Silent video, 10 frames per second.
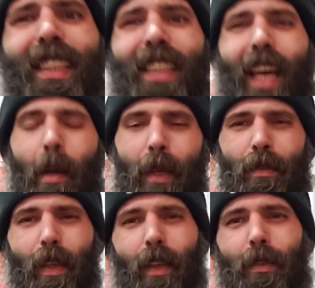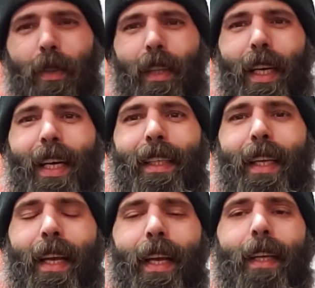time involved with that,
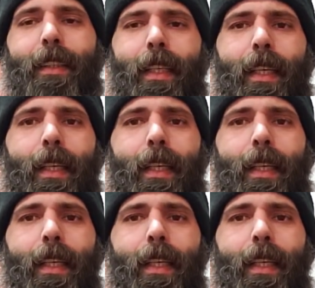and